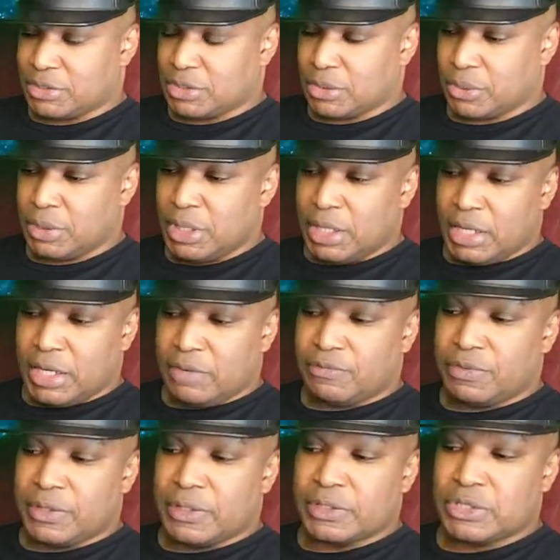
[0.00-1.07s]
So
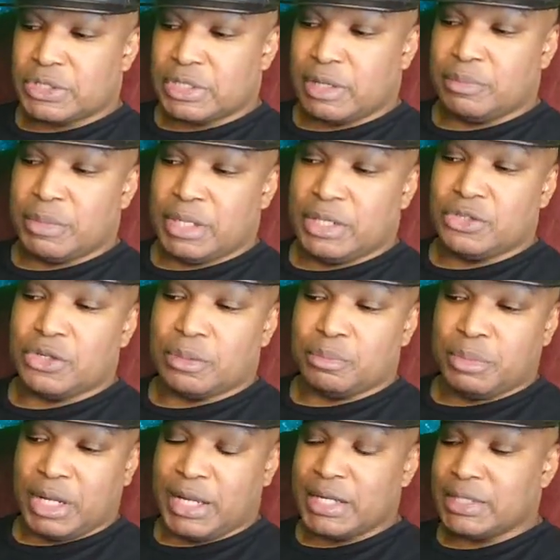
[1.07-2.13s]
if there's some in your
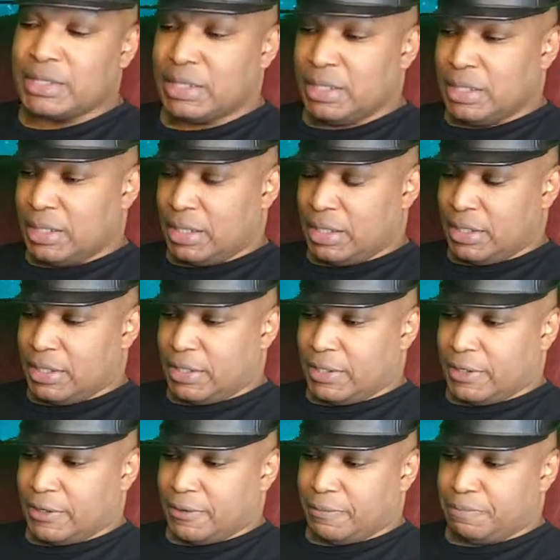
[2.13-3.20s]
mind
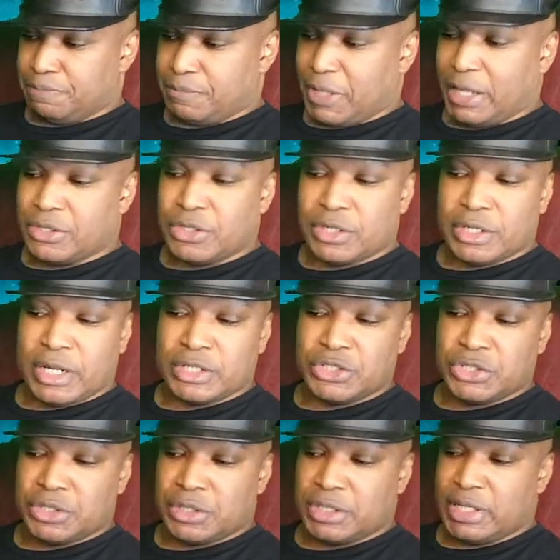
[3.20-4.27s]
and you're not
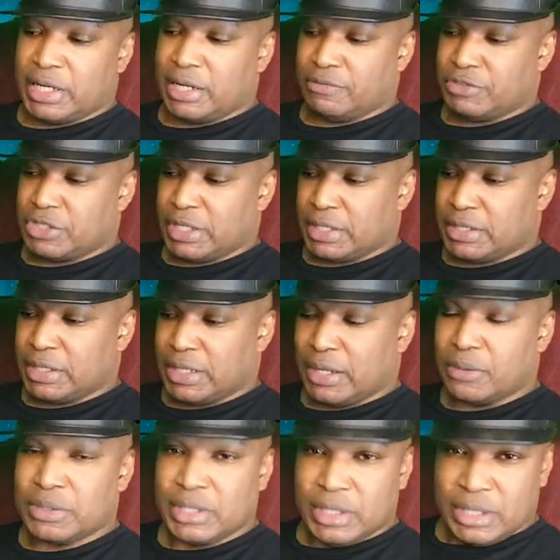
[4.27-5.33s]
sure that I've checked it
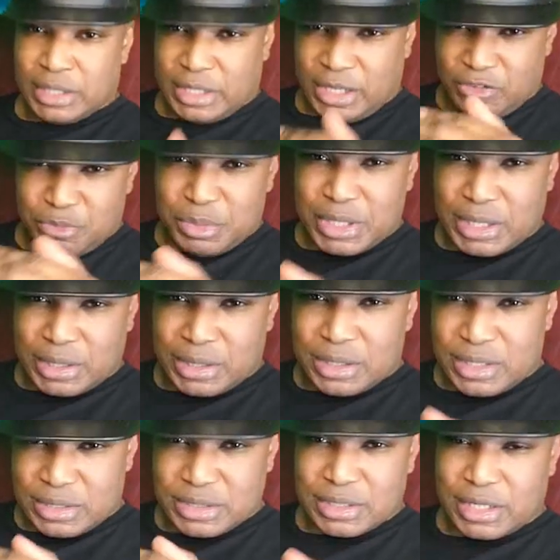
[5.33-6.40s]
out, give me a
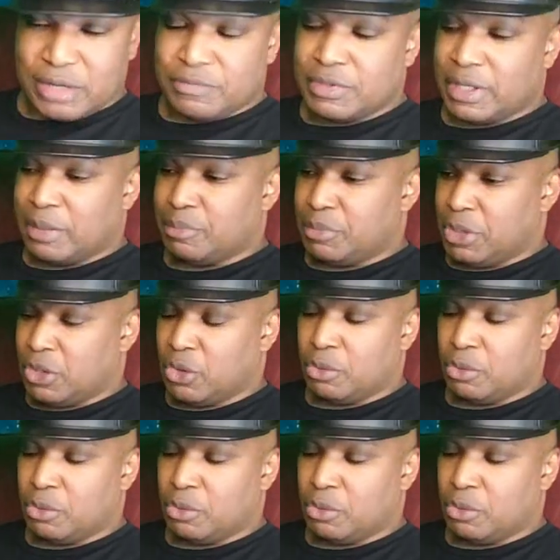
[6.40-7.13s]
list of them.